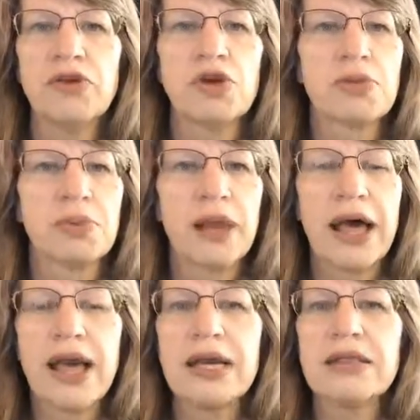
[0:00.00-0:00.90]
You're
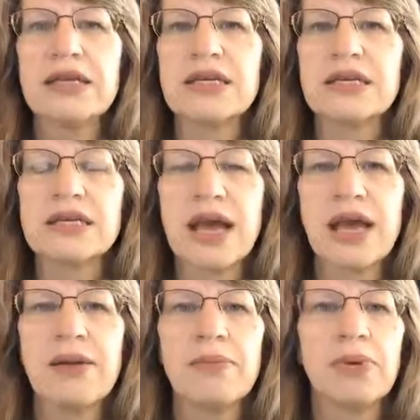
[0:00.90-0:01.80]
playing the
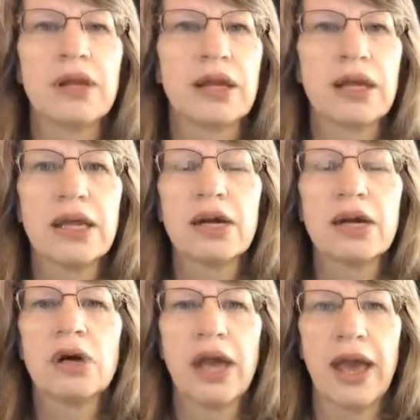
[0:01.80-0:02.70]
same
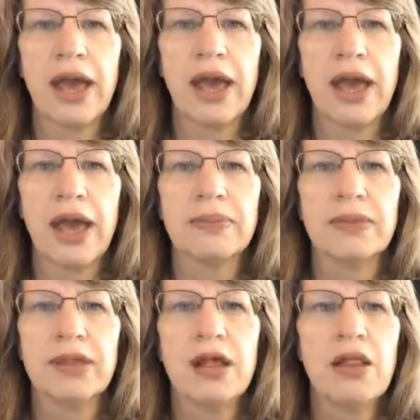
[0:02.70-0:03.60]
political game
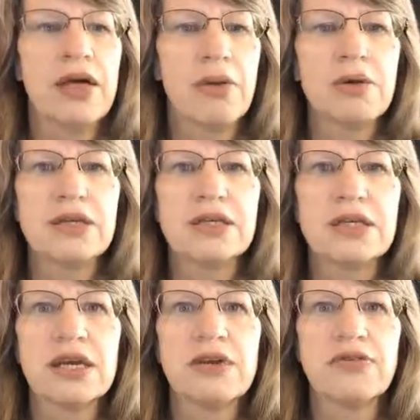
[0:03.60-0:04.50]
that we
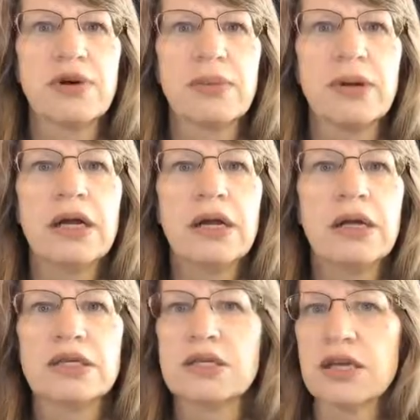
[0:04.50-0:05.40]
see from
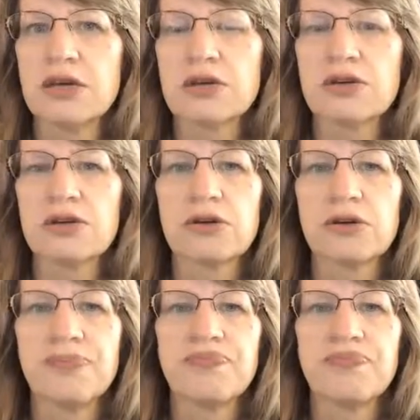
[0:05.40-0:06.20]
Senator